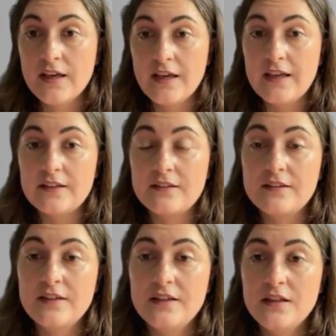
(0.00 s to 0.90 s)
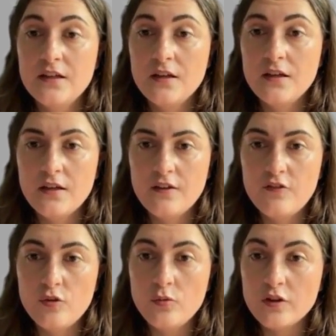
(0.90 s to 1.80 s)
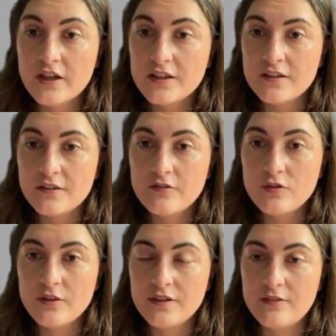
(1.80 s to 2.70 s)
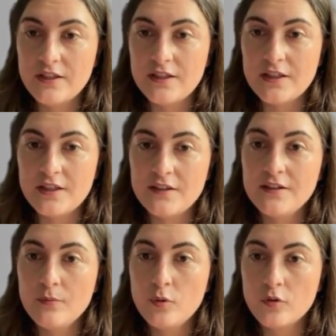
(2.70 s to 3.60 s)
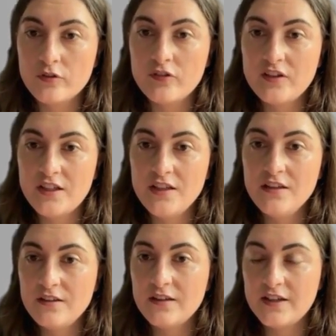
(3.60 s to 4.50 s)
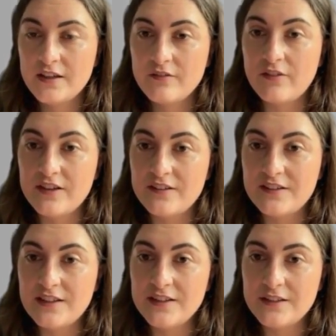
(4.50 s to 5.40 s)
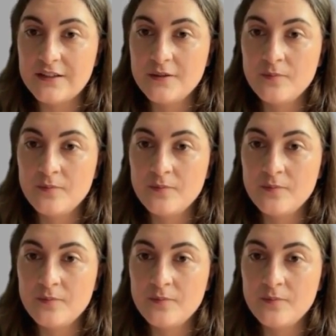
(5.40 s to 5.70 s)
And if you were lucky enough to live in a port city like Venice, Italy,